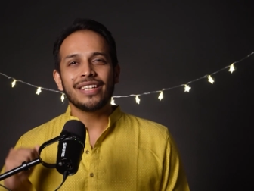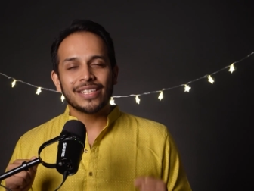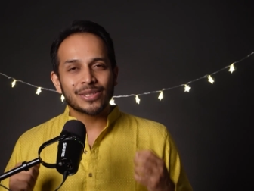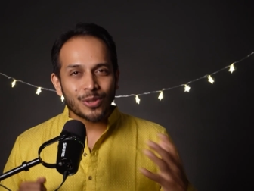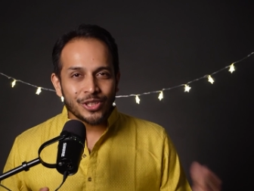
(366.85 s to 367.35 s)

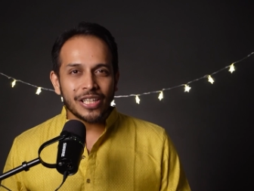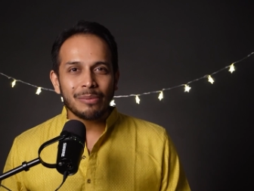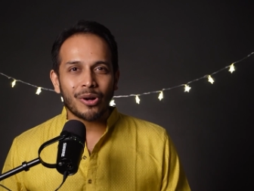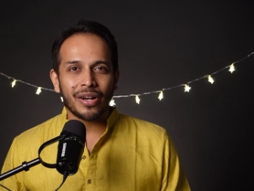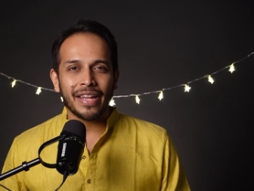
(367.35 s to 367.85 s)
social
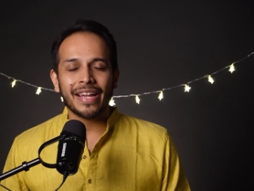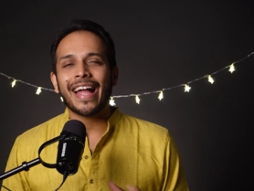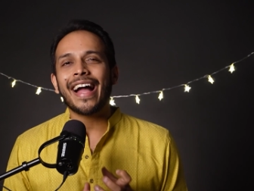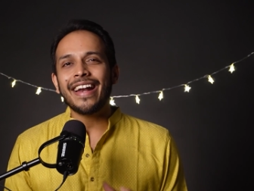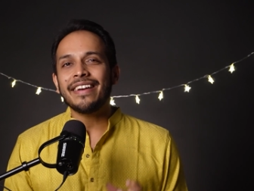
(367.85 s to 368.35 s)
bonding,
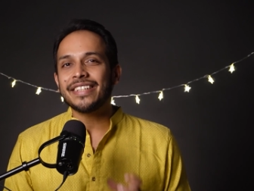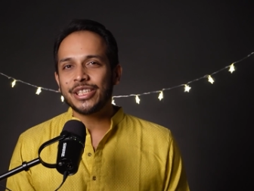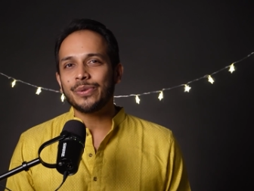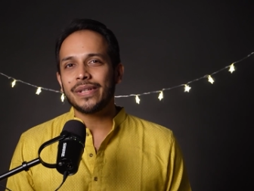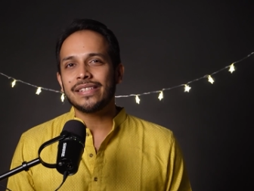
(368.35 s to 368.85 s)
and
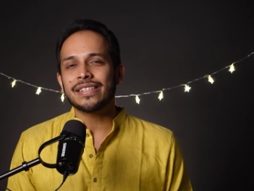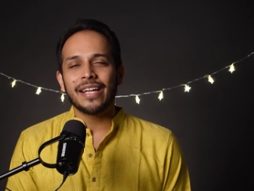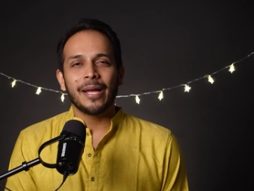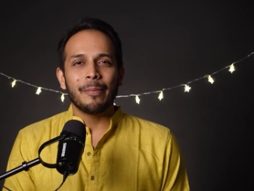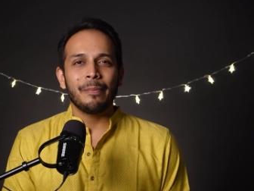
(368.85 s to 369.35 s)
rituals
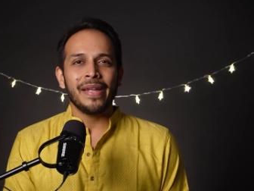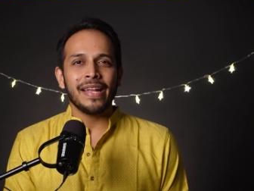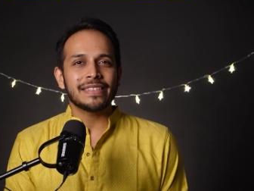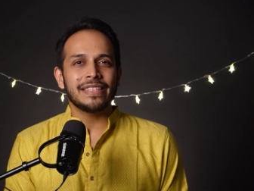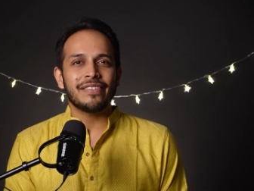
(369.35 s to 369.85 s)

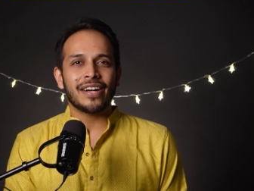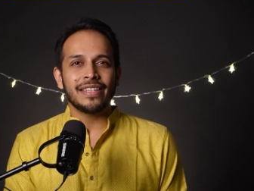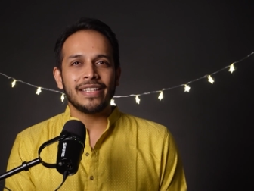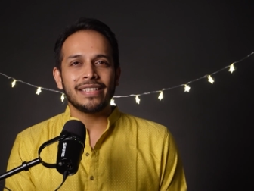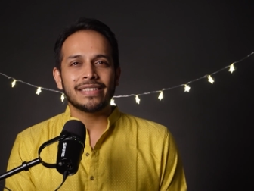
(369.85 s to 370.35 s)
makes
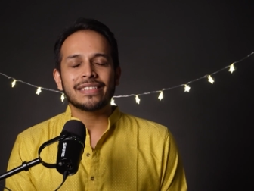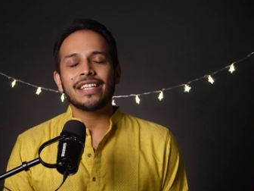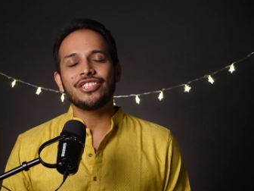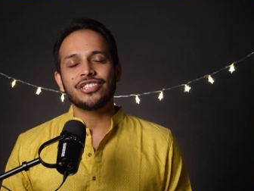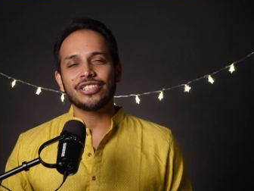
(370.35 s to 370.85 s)
Diwali
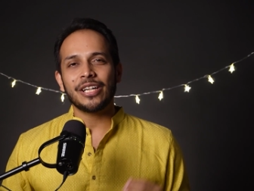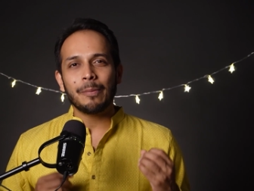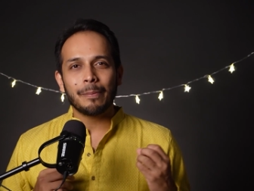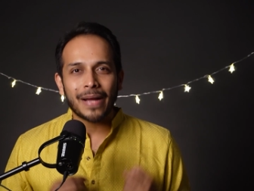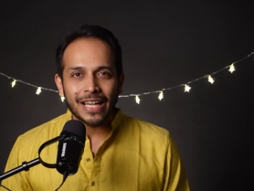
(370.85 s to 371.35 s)
such a
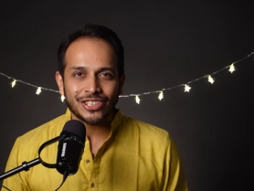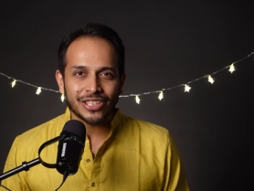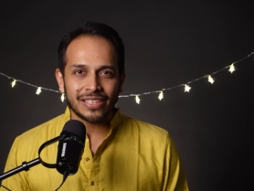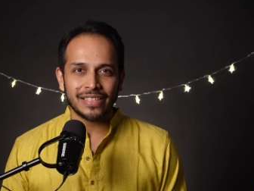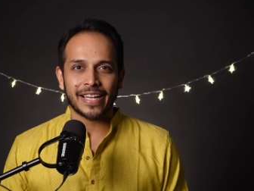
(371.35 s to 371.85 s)

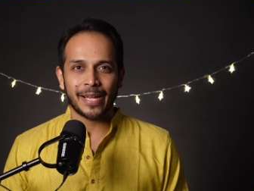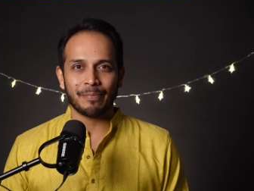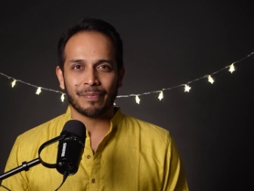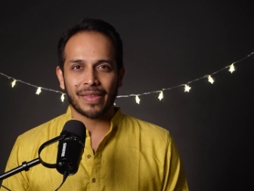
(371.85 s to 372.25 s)
magical time.